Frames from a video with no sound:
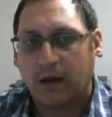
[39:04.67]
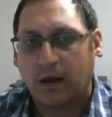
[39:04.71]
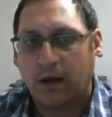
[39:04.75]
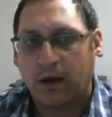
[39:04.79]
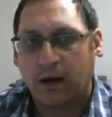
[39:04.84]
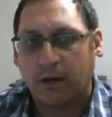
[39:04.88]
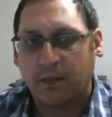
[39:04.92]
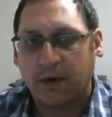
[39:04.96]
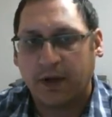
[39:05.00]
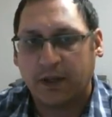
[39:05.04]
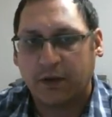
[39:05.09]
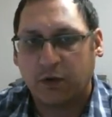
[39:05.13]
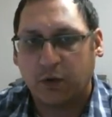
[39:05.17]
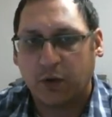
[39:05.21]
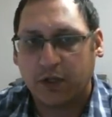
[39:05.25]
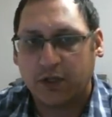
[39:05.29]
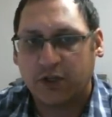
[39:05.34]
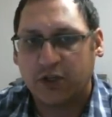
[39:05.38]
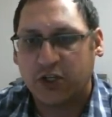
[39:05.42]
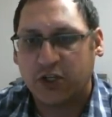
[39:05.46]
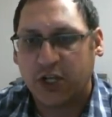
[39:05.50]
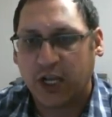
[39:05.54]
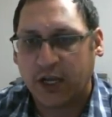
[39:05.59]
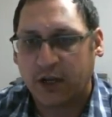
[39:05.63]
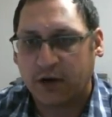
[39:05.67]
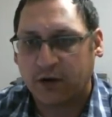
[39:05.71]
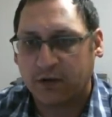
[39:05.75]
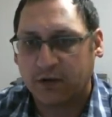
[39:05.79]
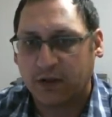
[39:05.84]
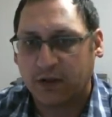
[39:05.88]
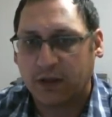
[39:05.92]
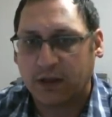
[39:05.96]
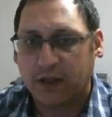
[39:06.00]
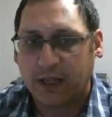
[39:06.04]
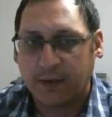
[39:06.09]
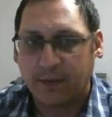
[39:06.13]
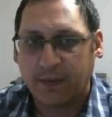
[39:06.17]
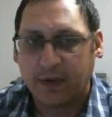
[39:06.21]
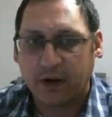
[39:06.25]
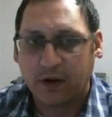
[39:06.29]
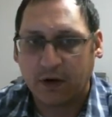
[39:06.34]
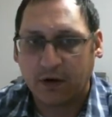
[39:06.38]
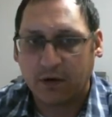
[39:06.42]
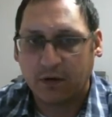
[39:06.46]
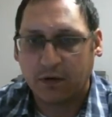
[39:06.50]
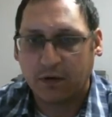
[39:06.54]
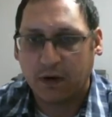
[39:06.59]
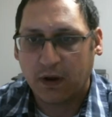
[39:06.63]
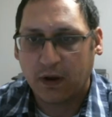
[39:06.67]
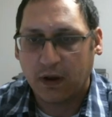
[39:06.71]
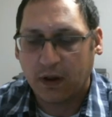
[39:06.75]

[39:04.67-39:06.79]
my Twitch channel, let me know.